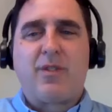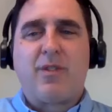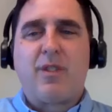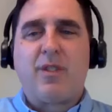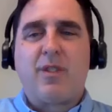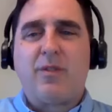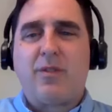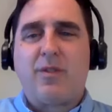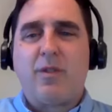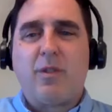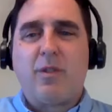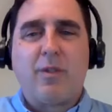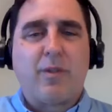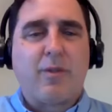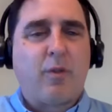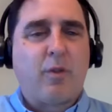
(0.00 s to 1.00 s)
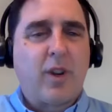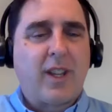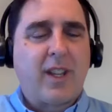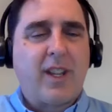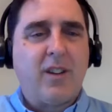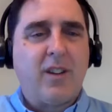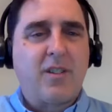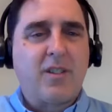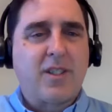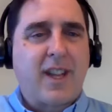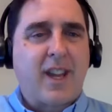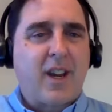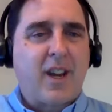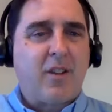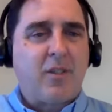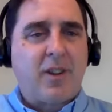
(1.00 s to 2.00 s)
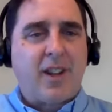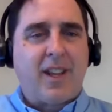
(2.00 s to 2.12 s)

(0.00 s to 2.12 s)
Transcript: for for over 40 years now,